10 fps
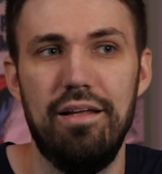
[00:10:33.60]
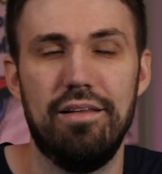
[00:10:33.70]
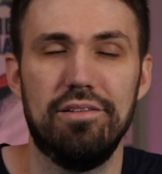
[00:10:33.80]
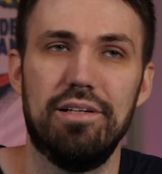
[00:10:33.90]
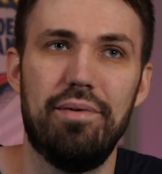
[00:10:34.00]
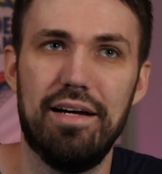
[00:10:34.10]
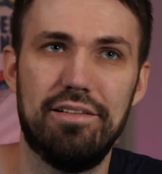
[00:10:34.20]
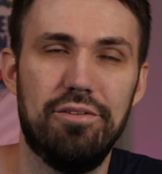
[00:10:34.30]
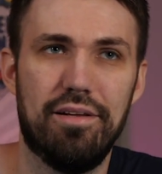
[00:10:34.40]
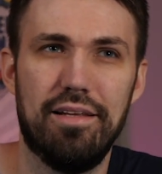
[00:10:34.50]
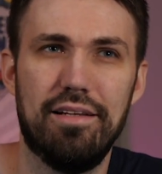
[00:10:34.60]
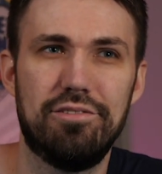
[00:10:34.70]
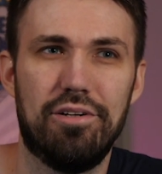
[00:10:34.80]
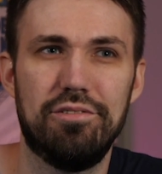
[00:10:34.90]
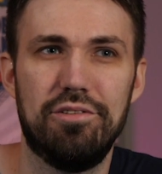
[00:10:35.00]
they'll send back to you. I think they
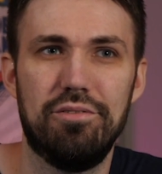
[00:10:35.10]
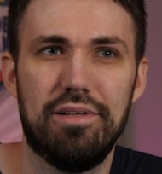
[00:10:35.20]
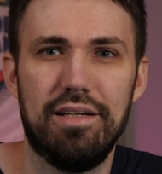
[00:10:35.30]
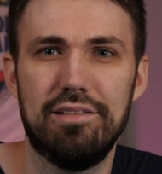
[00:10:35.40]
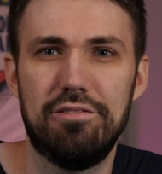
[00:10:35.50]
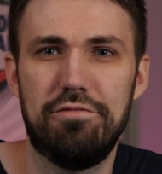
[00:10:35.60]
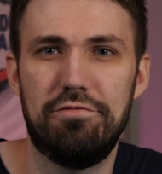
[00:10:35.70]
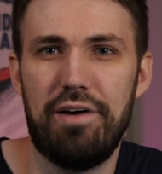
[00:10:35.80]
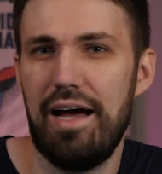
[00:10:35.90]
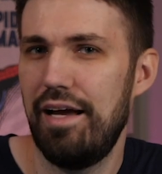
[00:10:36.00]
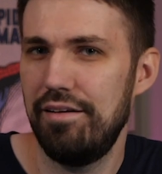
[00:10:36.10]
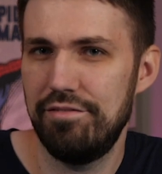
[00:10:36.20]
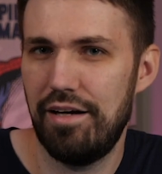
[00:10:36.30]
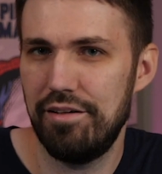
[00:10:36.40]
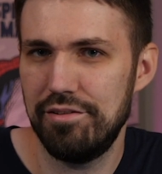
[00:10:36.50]
charge you, I think it's
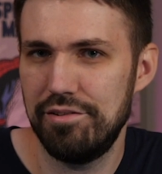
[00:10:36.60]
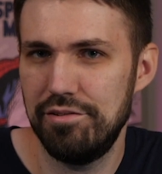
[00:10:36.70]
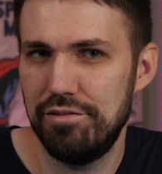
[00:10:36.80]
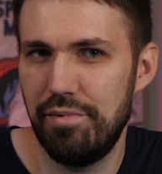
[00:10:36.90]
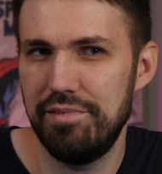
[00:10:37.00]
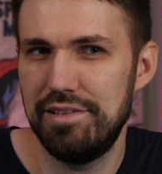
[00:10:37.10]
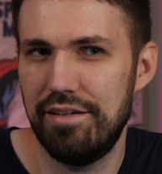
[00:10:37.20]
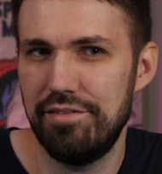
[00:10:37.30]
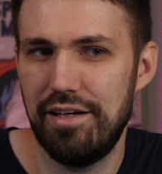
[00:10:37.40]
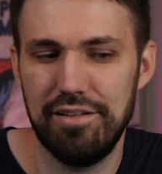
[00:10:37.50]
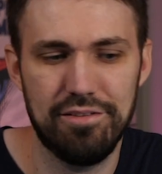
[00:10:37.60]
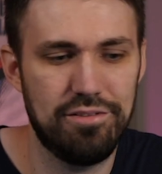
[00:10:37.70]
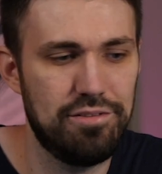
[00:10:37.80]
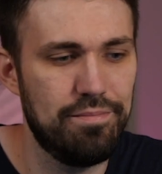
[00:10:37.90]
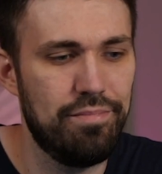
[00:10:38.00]
$5 or maybe
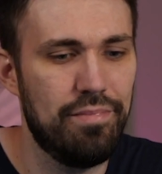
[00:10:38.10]
$7.